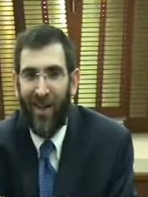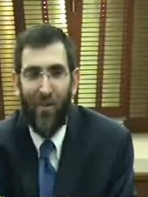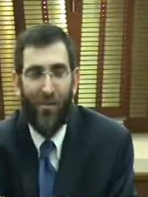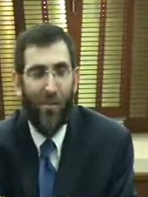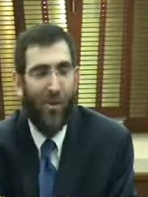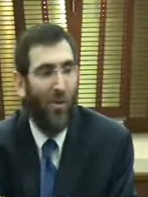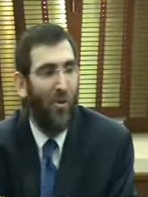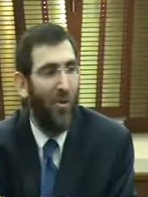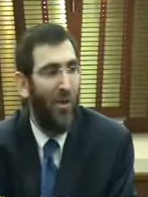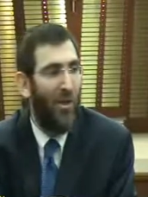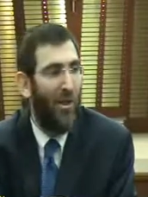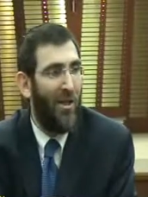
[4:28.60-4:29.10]

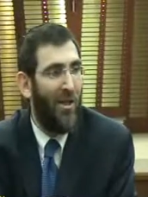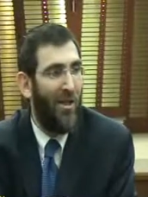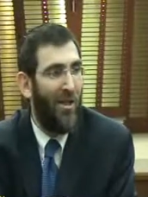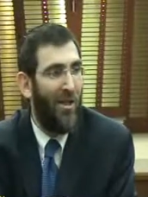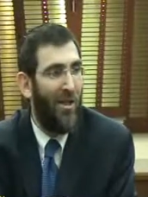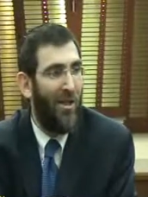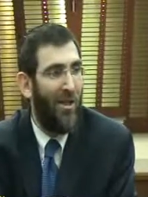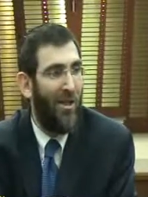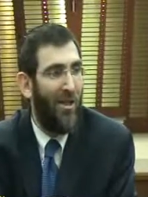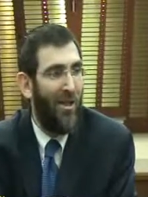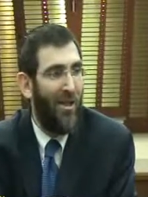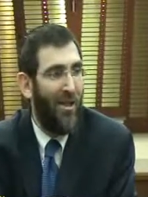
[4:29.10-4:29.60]
Absolutely.
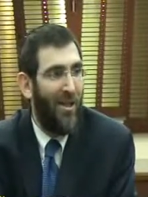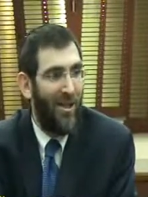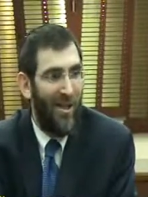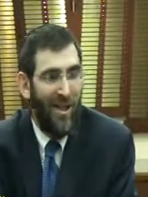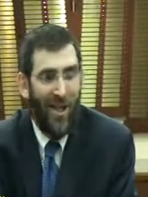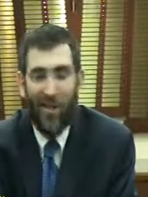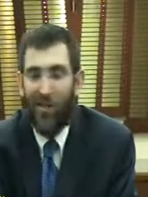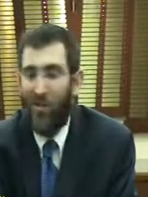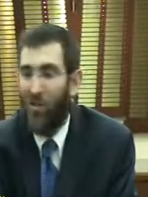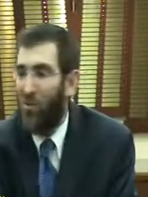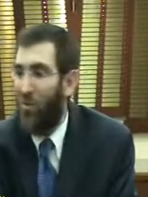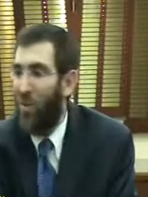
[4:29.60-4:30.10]

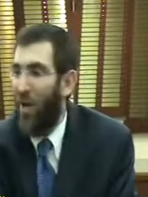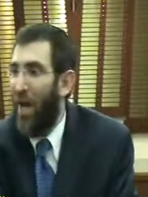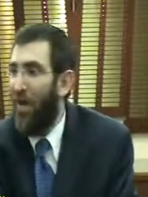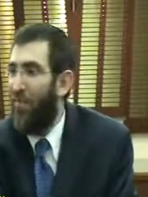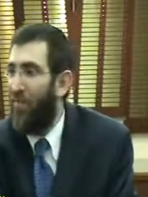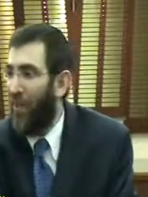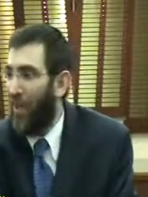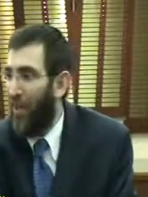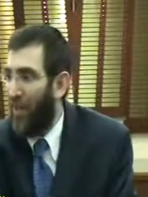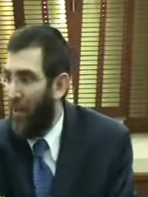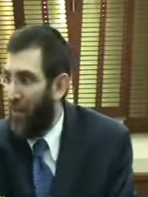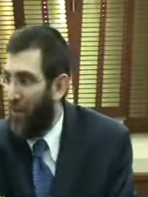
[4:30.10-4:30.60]
The answer is we
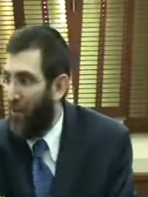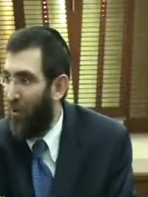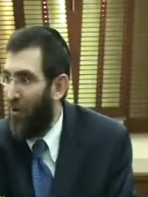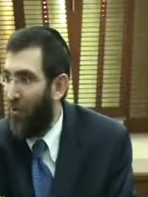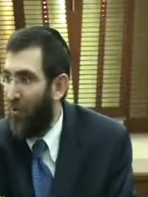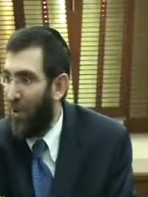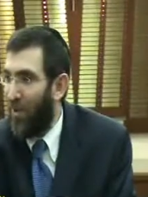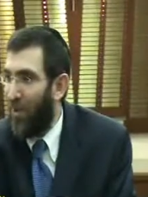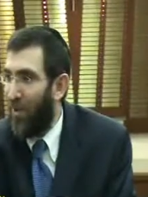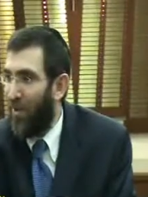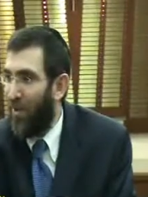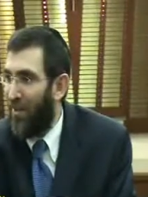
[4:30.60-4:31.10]
have that letter,
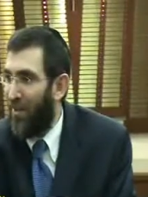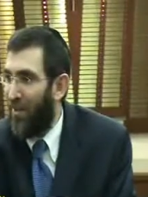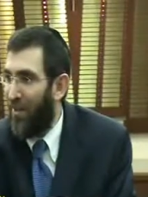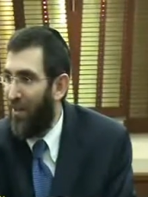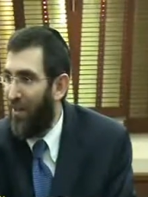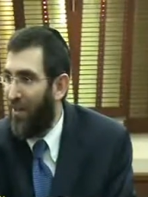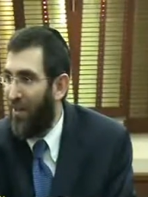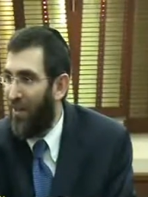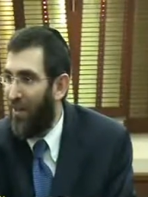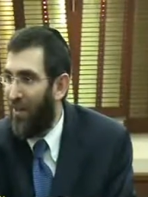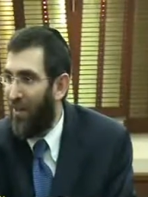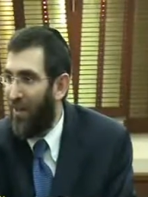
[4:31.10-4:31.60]
don't we?
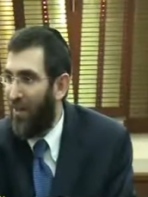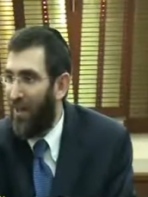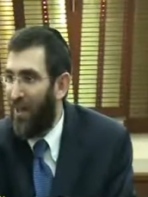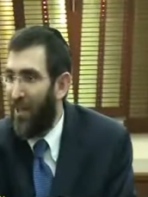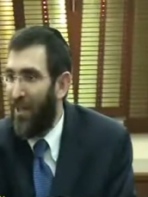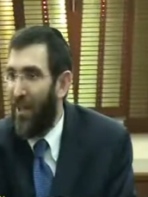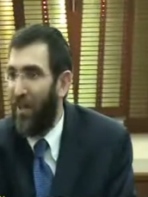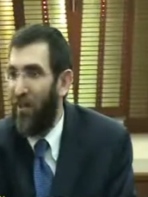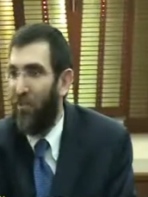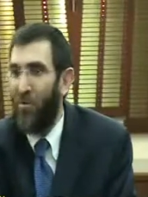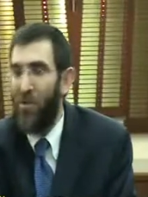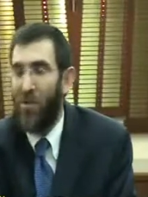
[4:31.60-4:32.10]

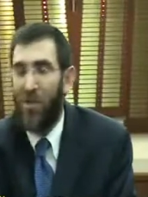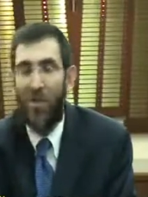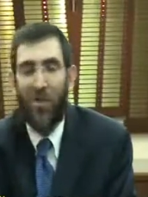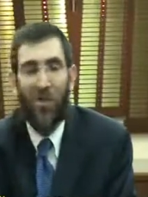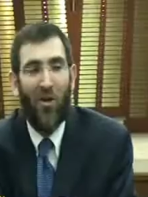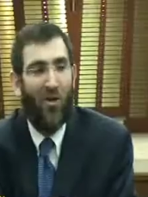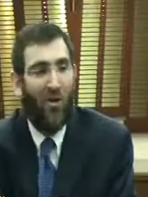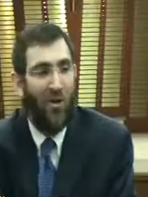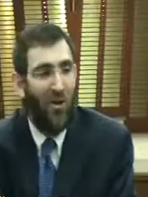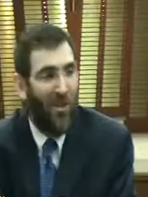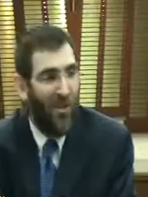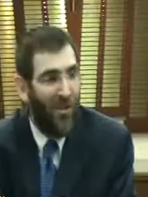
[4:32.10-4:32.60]
The letter was the
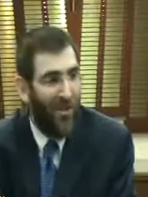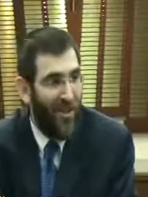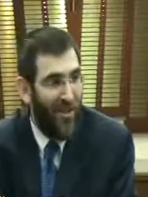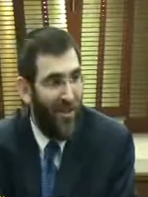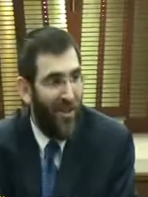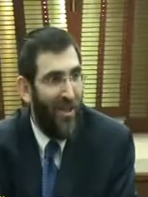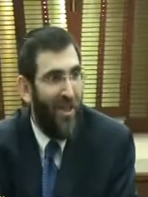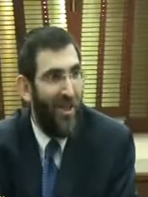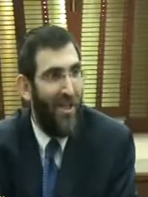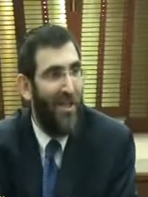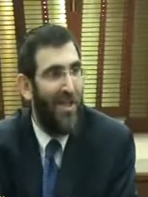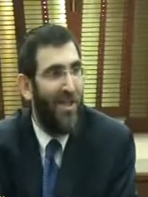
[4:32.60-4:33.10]
Torah.
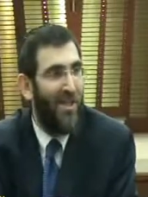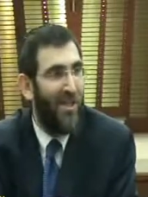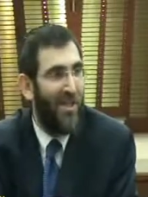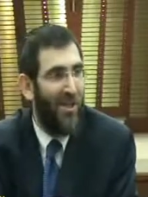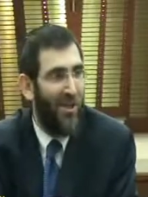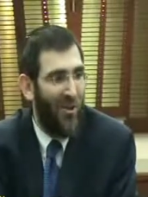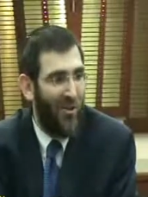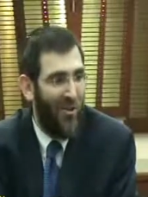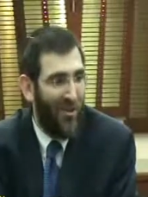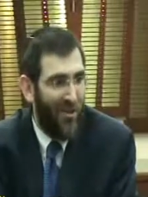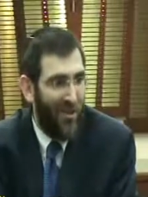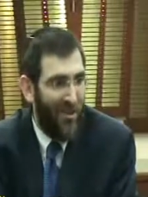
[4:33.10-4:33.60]
It is
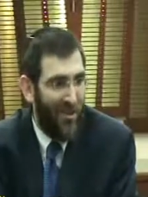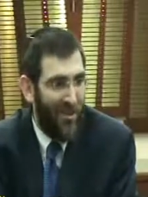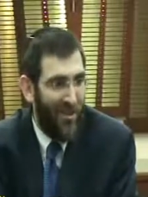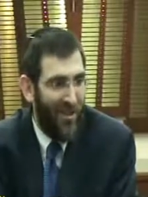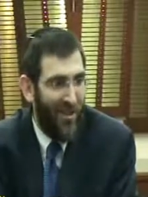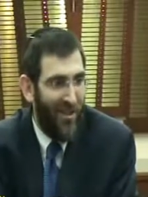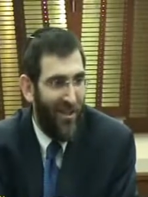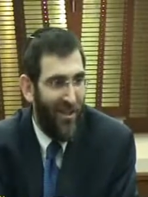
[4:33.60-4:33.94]
the Torah.